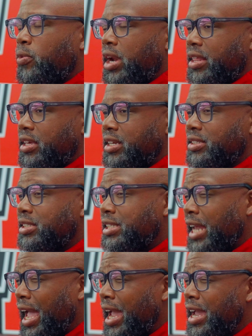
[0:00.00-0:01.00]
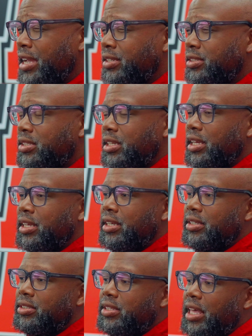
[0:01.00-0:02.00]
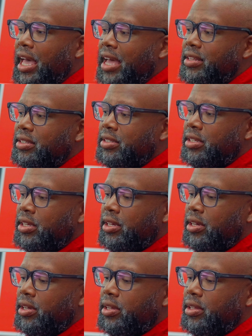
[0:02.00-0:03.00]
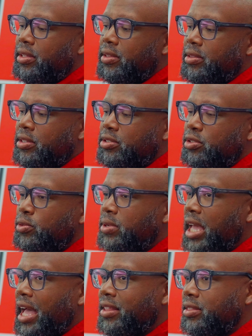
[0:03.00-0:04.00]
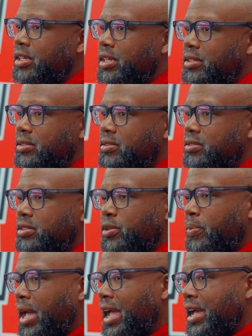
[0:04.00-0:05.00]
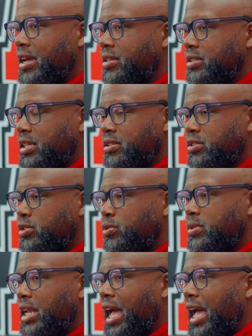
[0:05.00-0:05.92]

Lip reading: What I think has changed is that the student athlete demand and the student